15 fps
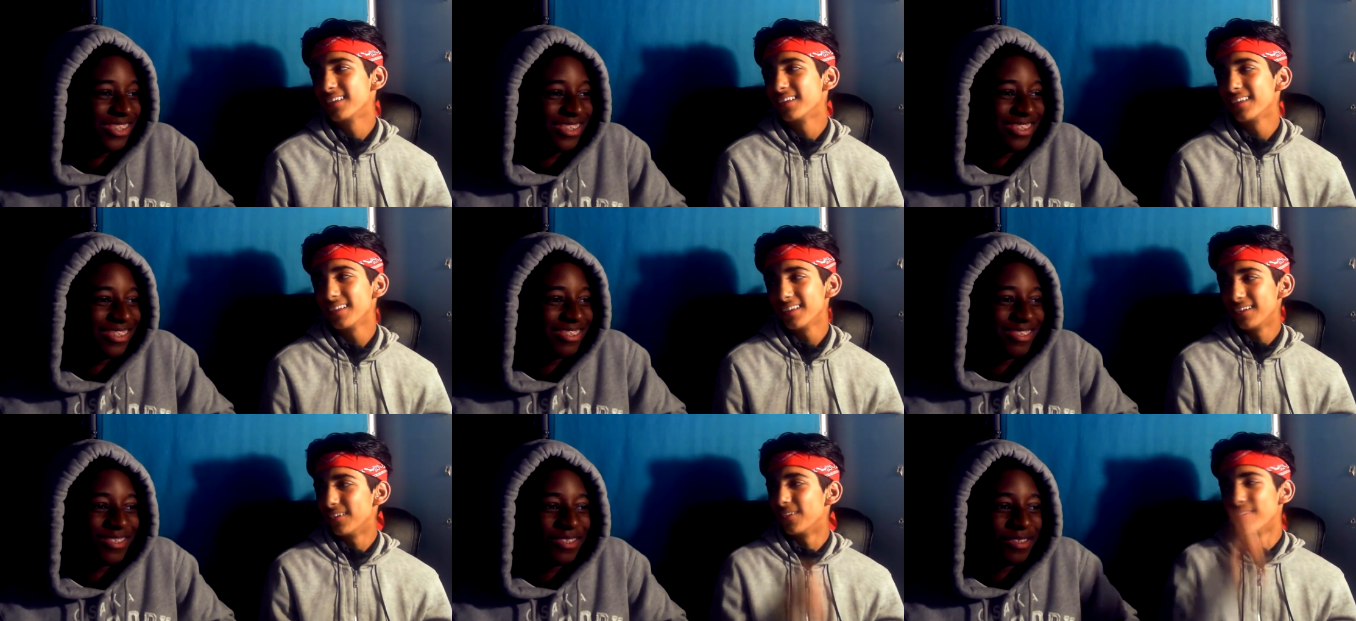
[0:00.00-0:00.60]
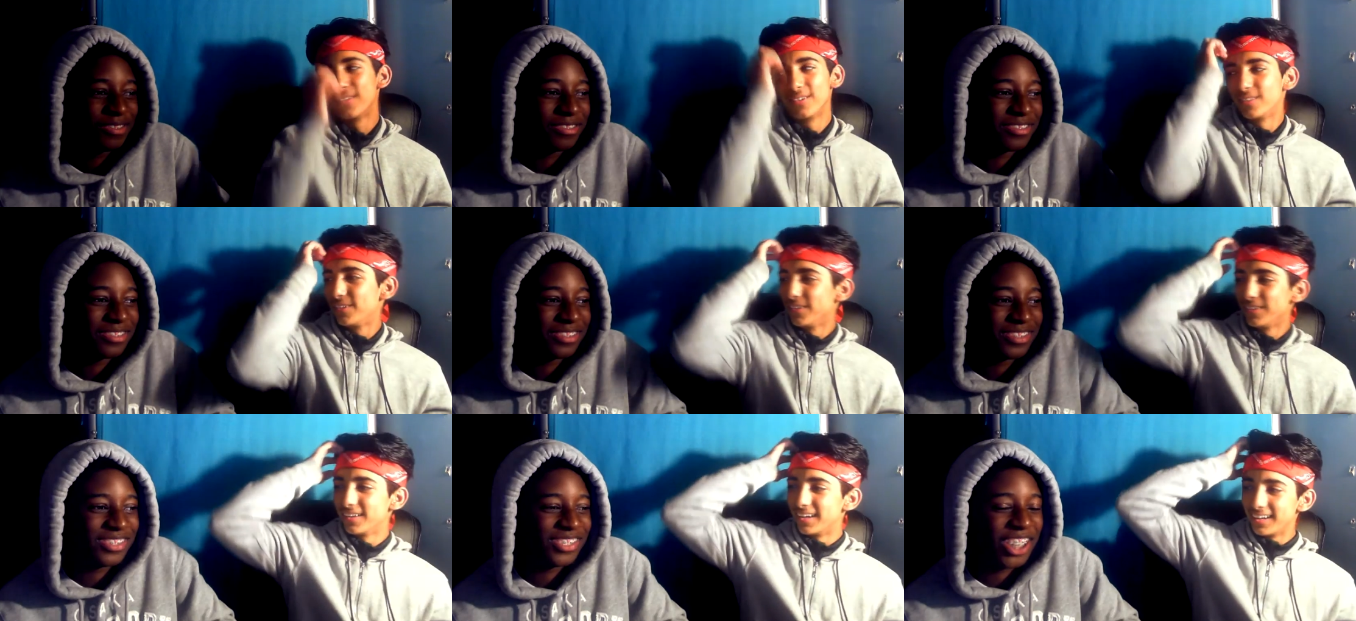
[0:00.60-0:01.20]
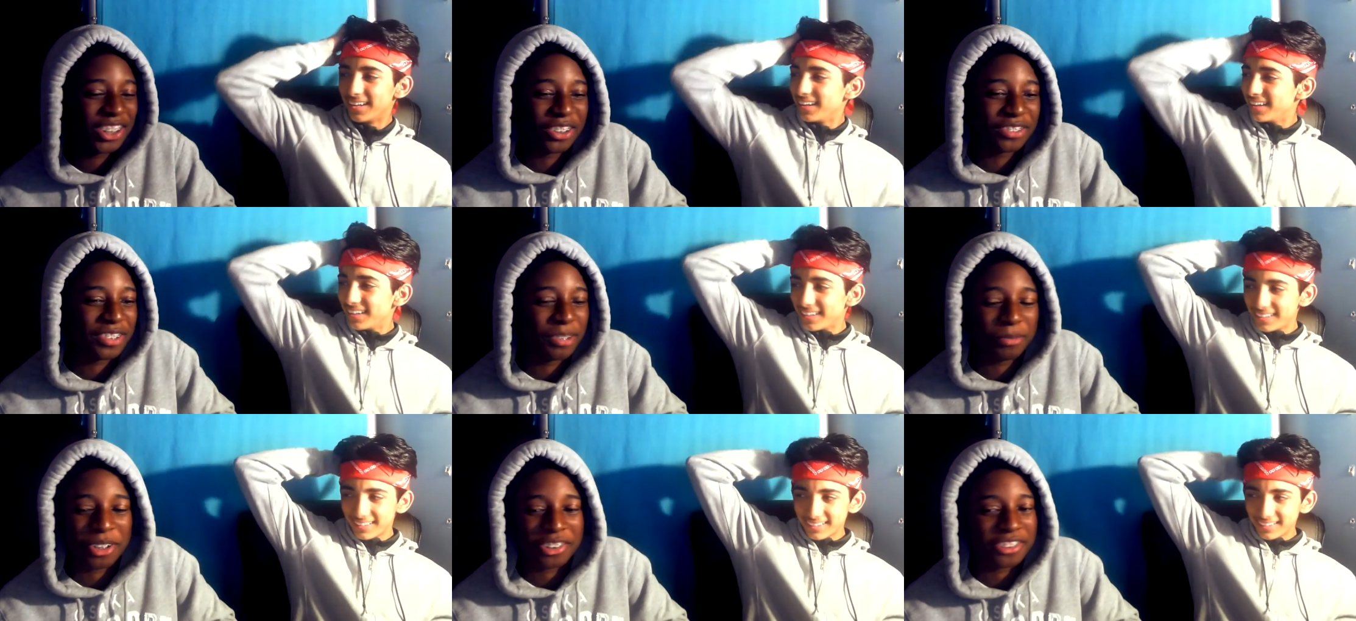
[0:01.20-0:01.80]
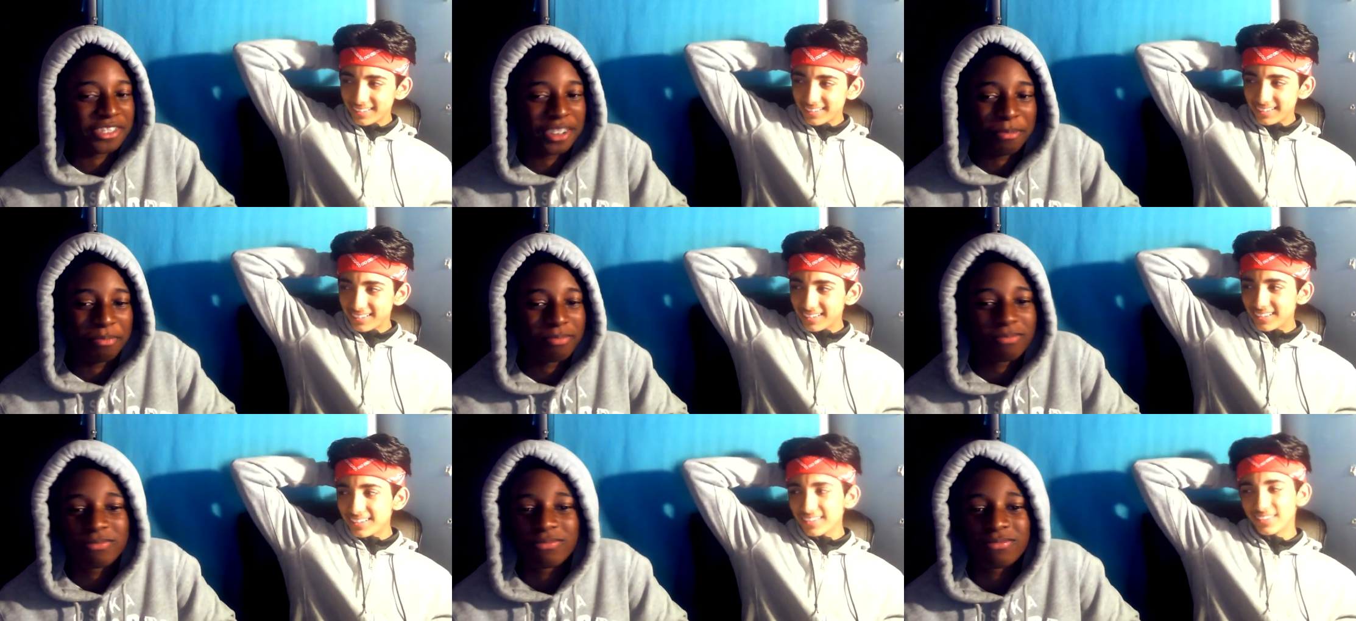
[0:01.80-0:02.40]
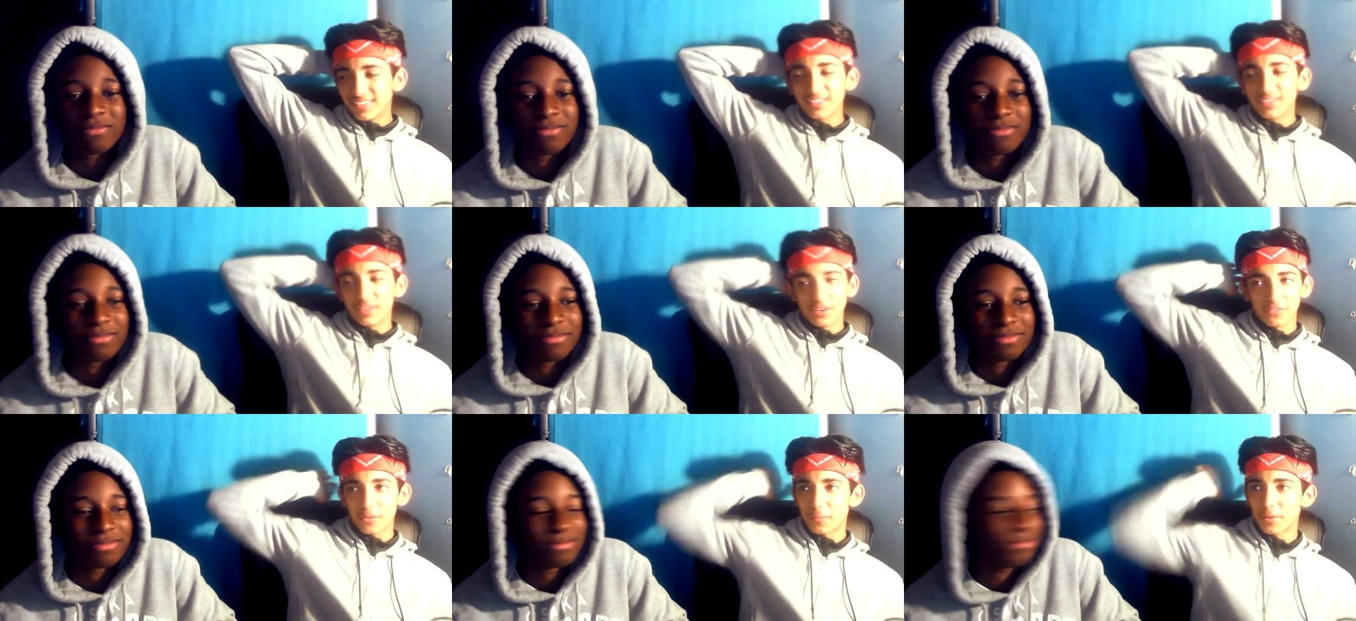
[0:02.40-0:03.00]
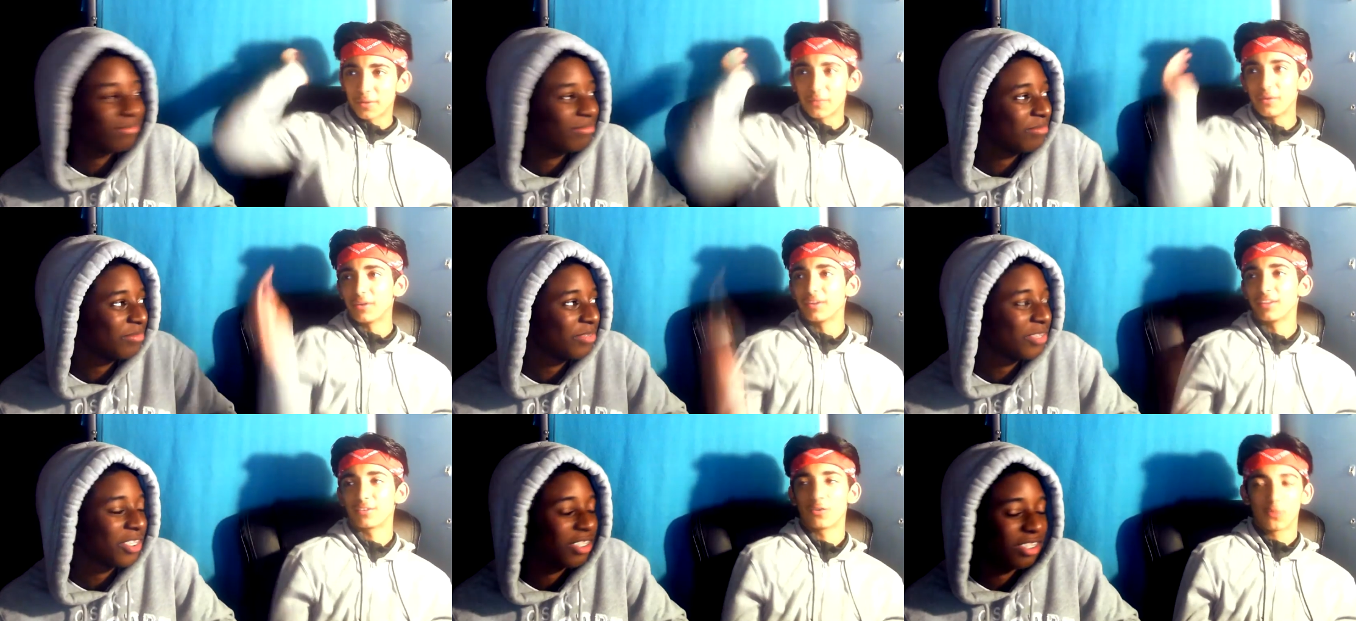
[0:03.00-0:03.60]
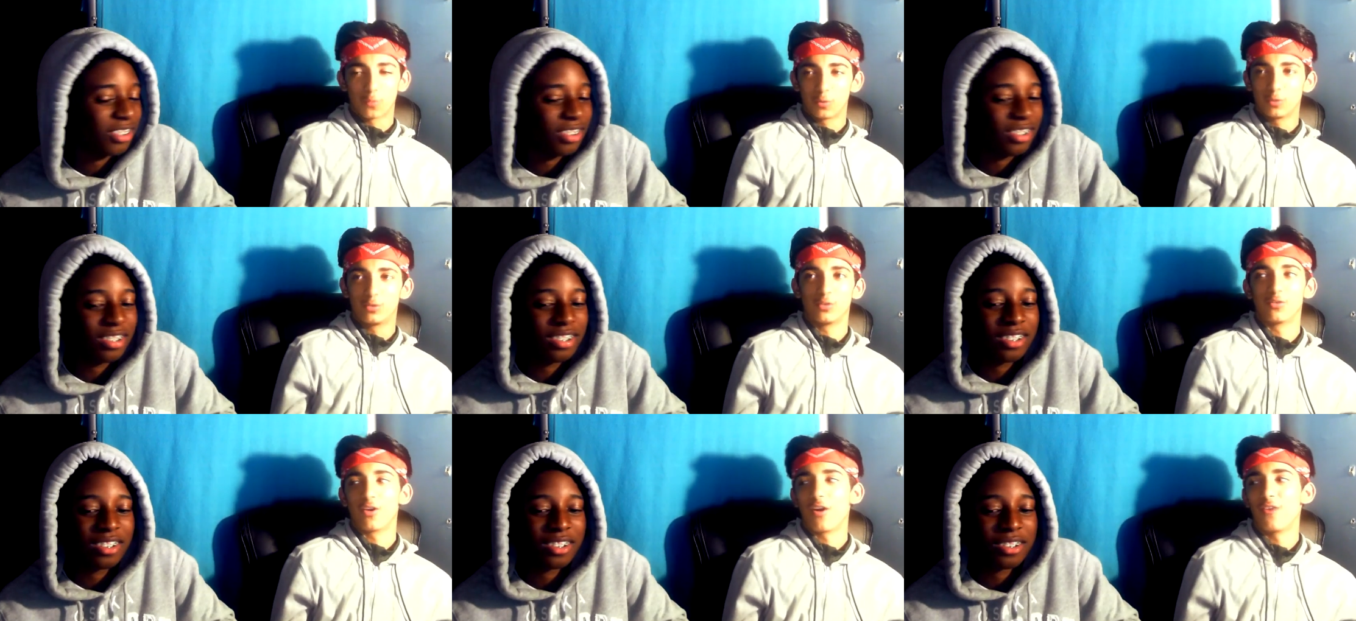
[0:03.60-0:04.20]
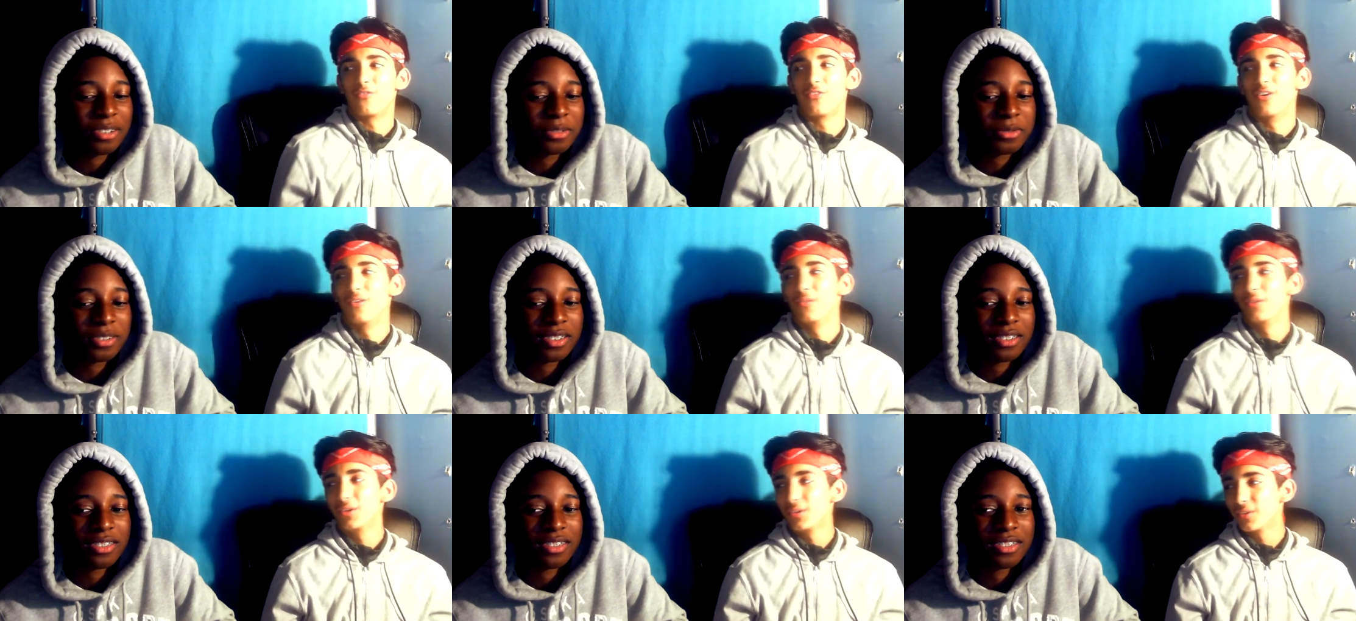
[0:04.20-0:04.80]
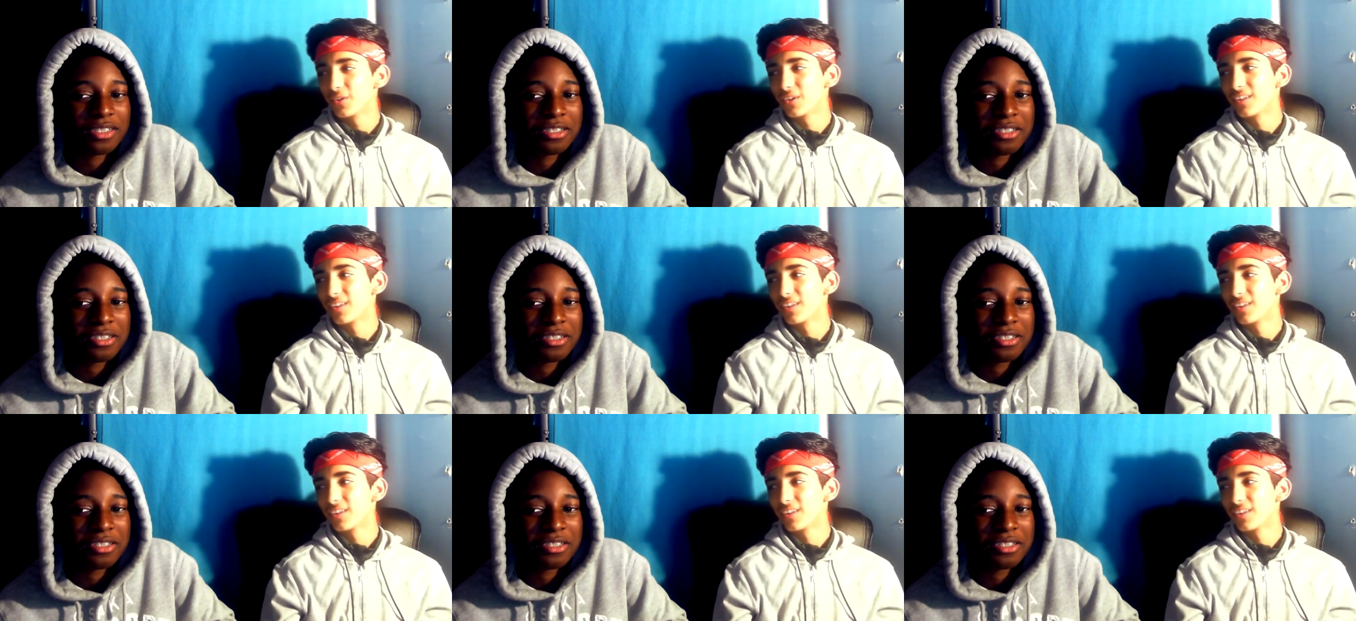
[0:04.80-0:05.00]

Speaker 1: I'll not do that. None of them, none of them. No, you have to pick one. It's a would you rather. What are you doing?